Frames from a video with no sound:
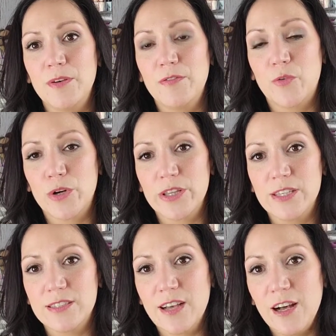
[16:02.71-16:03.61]
for
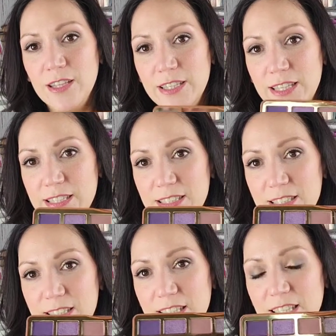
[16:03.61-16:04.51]
this holiday
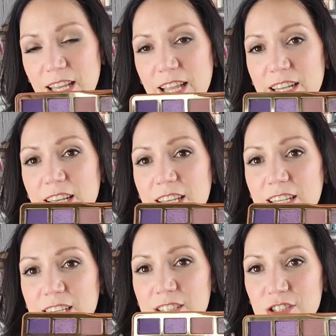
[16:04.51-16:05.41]
season, and
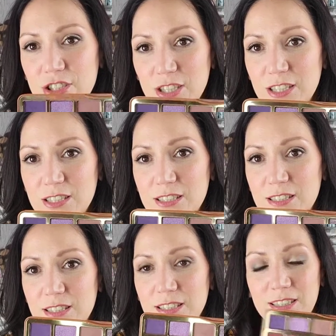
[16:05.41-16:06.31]
it is
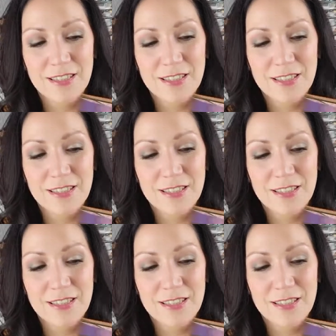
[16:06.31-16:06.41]
just,